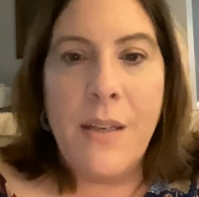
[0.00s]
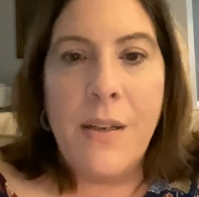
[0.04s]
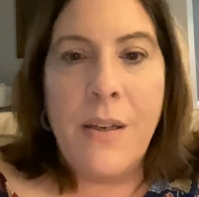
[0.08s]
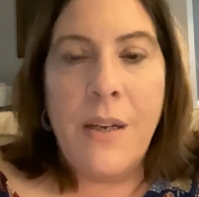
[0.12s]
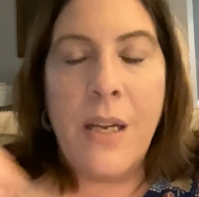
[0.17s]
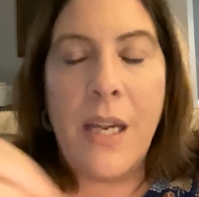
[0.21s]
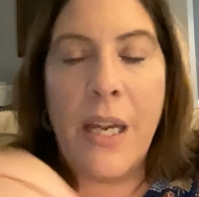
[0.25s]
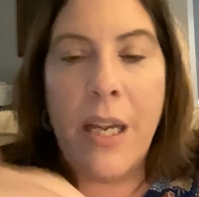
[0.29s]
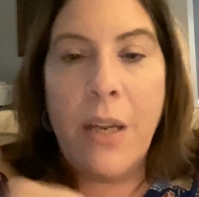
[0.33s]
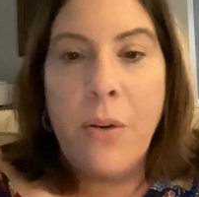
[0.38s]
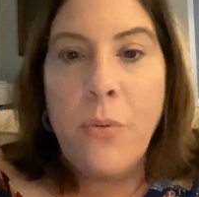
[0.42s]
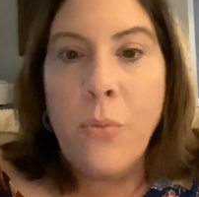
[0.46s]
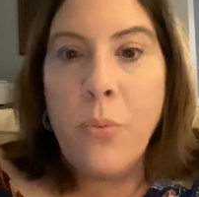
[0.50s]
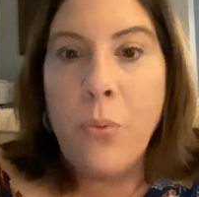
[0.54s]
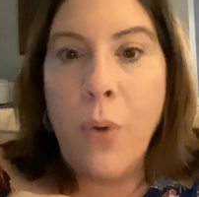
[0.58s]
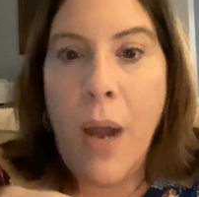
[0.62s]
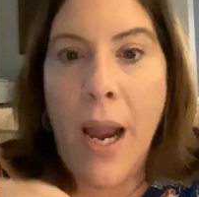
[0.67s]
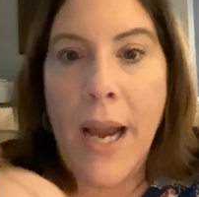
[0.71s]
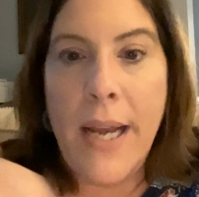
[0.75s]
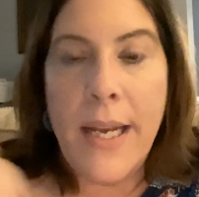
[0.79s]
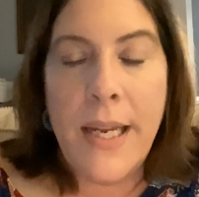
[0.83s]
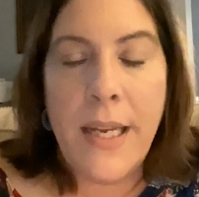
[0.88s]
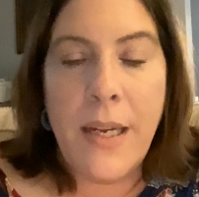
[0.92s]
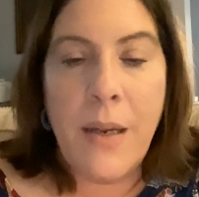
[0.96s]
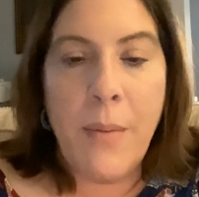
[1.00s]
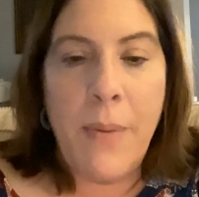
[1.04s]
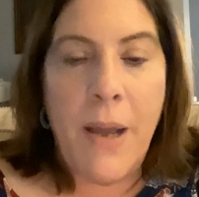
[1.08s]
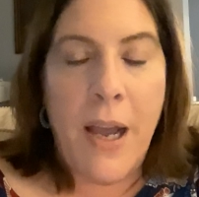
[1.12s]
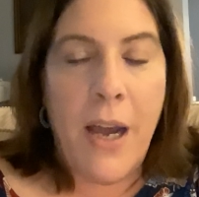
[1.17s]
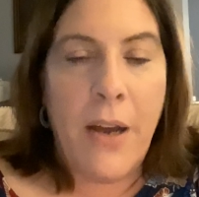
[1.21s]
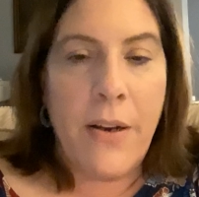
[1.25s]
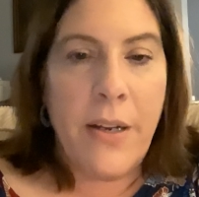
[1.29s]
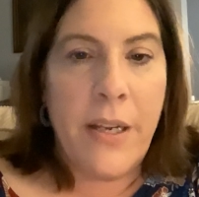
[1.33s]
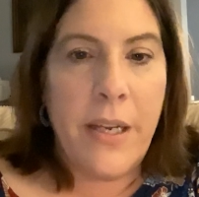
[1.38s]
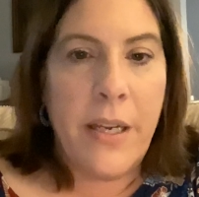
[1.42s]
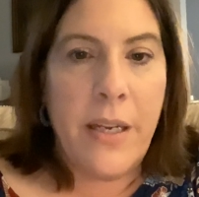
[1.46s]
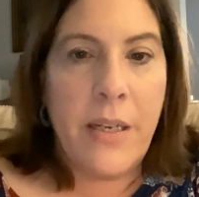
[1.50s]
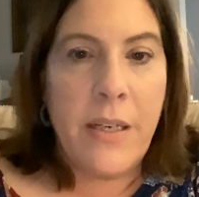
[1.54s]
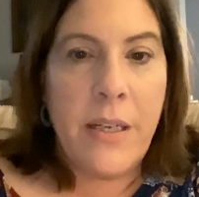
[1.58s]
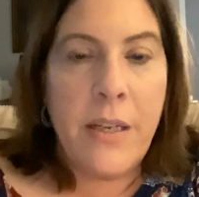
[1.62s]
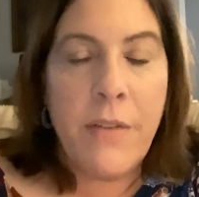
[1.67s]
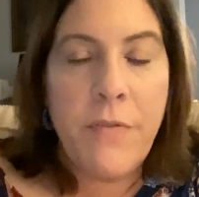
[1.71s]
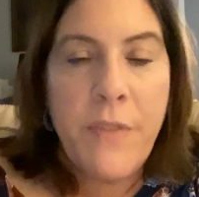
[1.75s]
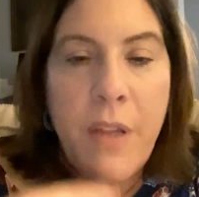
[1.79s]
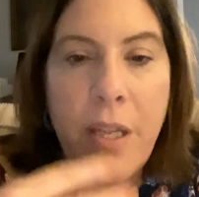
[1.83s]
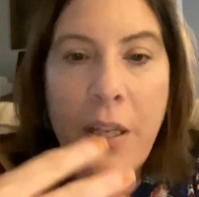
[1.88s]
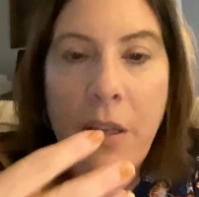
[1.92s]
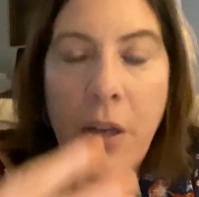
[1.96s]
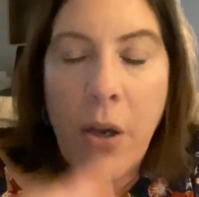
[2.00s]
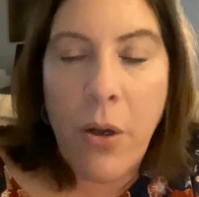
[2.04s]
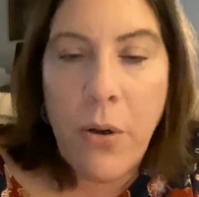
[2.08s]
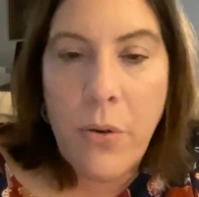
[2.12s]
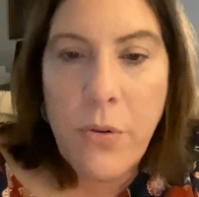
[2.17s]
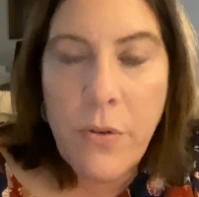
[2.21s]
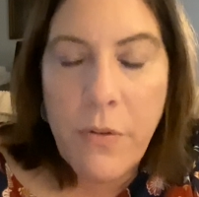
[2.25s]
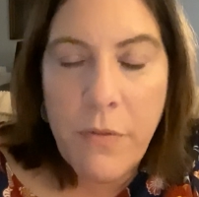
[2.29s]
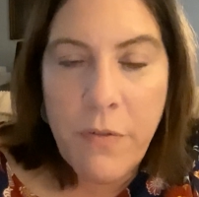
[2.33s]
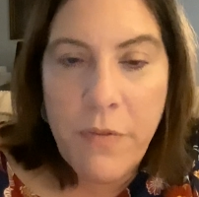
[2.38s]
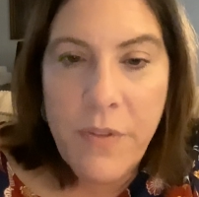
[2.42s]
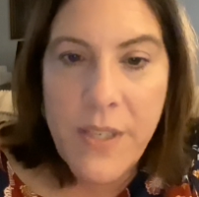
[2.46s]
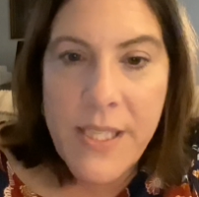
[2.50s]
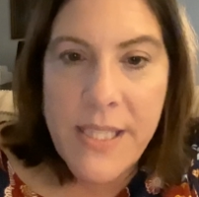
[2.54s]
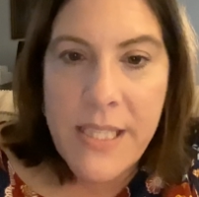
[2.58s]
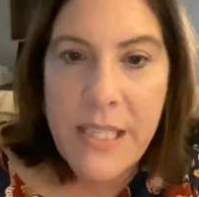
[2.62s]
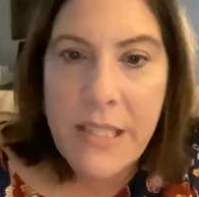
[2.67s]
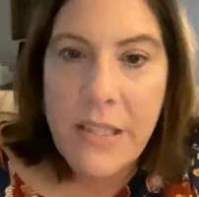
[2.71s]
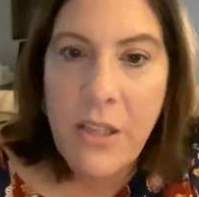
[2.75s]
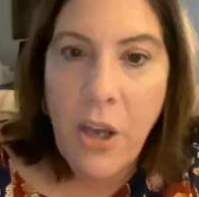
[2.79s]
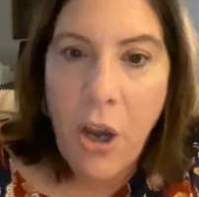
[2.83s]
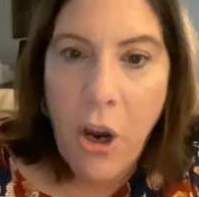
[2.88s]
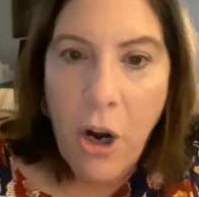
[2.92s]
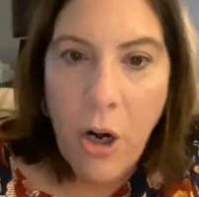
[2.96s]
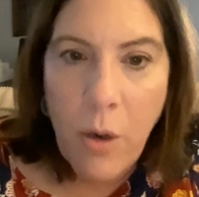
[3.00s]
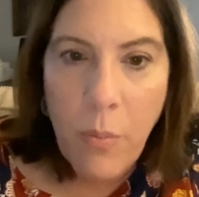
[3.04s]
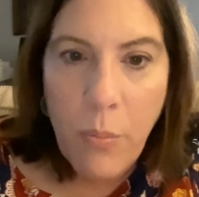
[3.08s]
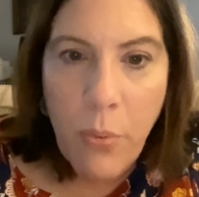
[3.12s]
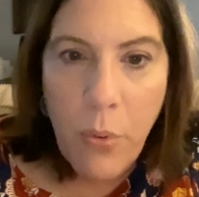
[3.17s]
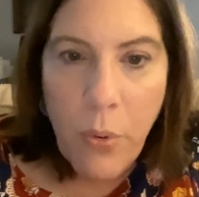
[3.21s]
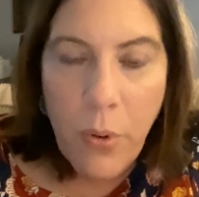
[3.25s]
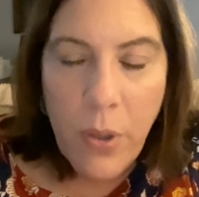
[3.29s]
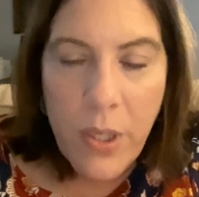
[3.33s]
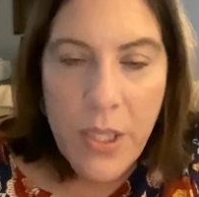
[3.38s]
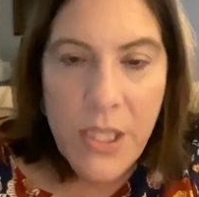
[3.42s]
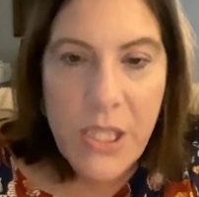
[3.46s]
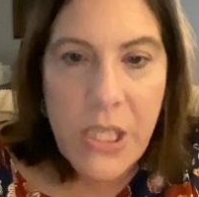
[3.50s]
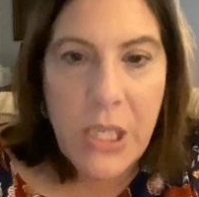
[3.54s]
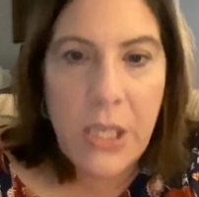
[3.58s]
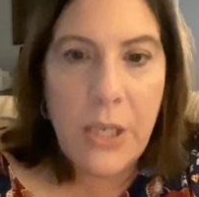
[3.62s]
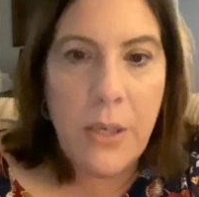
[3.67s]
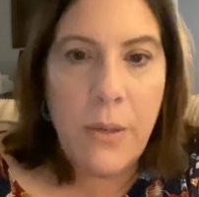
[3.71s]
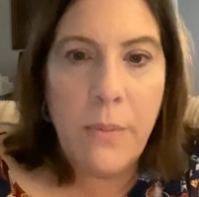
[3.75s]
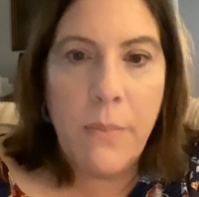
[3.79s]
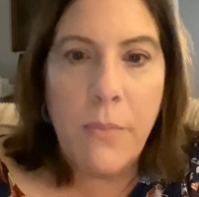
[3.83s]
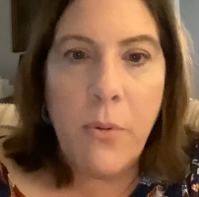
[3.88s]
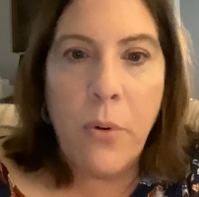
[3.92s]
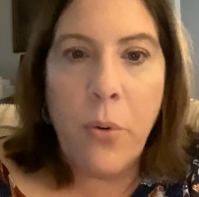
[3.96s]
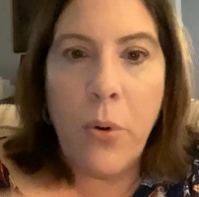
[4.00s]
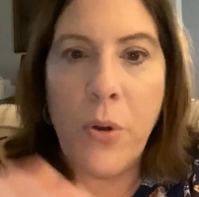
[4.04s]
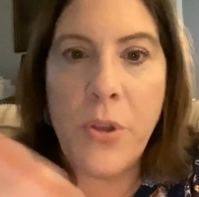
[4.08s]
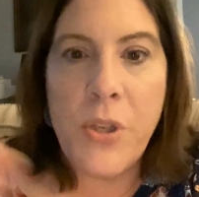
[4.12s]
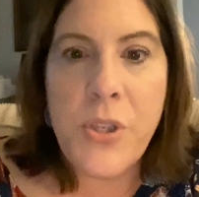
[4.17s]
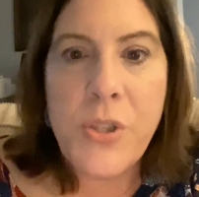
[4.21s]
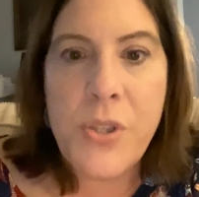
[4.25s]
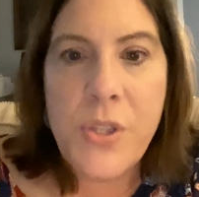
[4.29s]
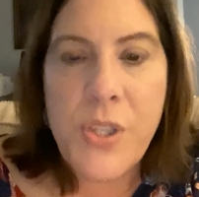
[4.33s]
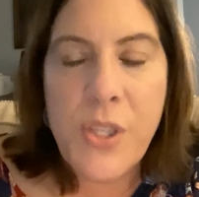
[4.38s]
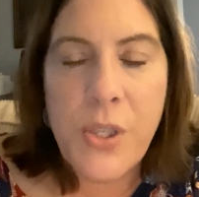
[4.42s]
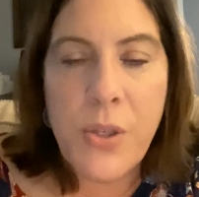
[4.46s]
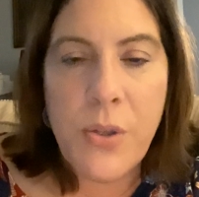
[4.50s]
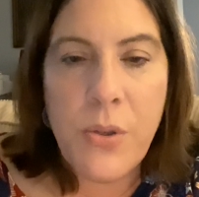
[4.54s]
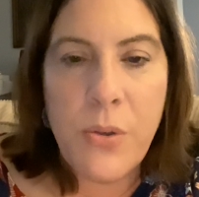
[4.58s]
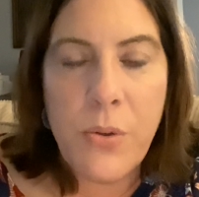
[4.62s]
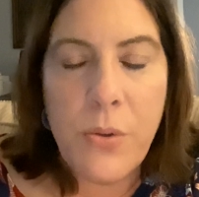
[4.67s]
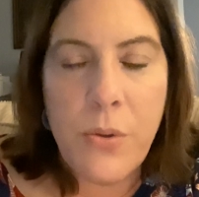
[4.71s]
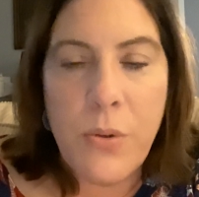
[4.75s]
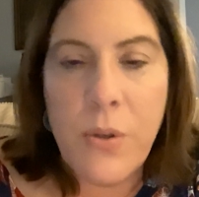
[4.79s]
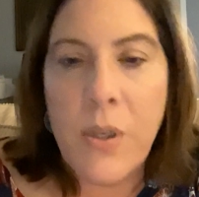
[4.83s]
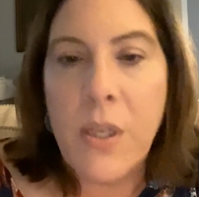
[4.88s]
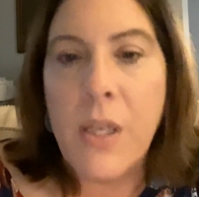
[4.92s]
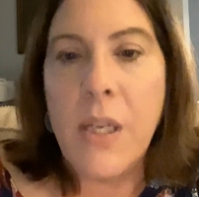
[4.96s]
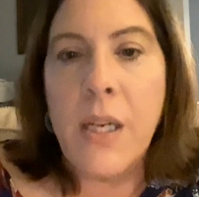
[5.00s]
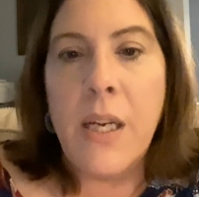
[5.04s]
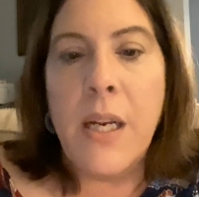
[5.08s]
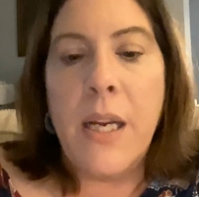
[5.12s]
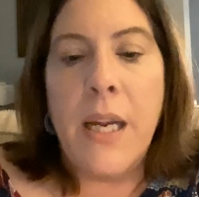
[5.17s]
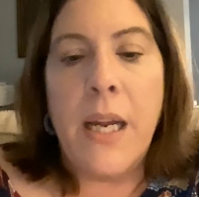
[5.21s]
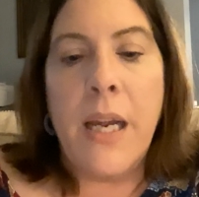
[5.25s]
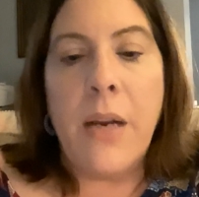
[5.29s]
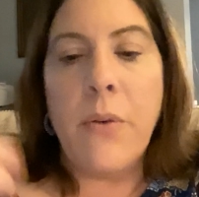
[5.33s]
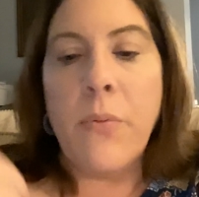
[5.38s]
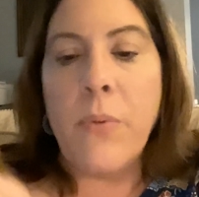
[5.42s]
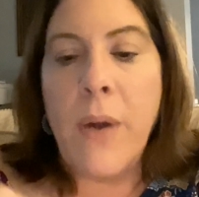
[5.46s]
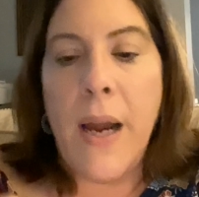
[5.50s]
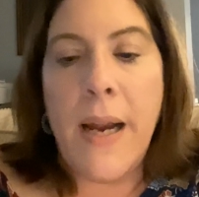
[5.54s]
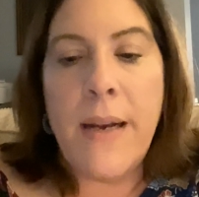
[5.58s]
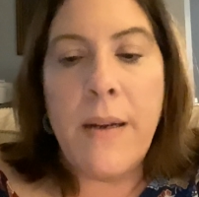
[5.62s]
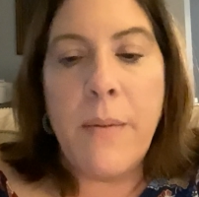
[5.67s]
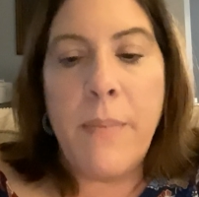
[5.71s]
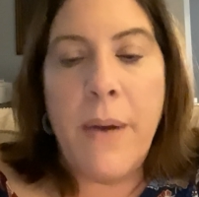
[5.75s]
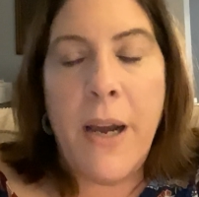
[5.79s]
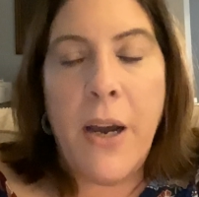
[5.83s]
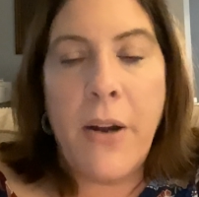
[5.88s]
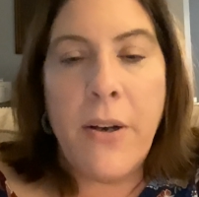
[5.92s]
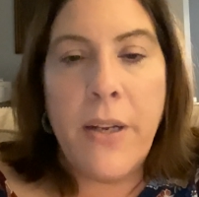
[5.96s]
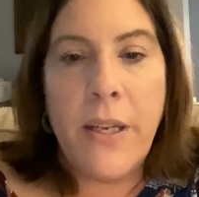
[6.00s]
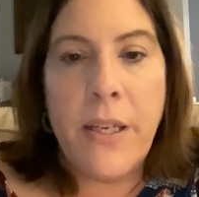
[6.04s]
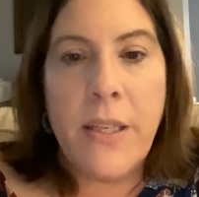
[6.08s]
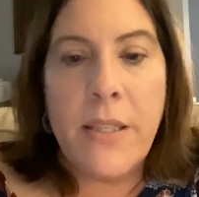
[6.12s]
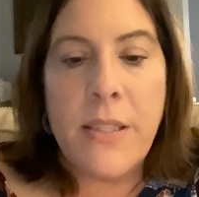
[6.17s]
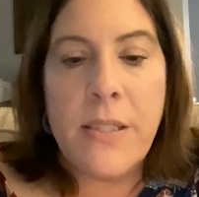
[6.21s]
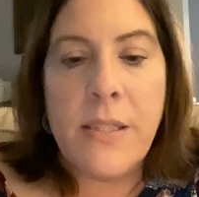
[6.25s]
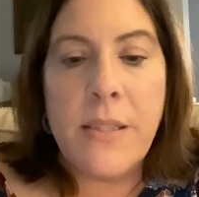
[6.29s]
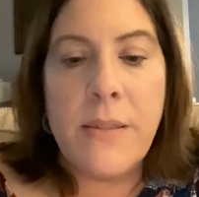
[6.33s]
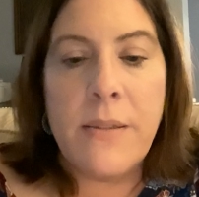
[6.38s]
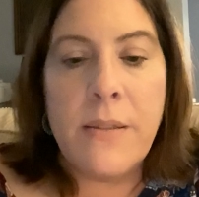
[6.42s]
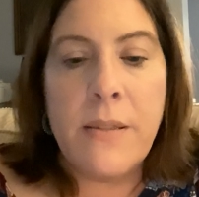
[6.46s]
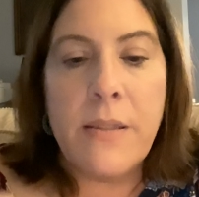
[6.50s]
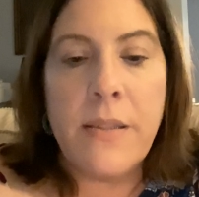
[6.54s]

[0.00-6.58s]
and writing about it, if they go visit the Arboretum or the zoo and write about it,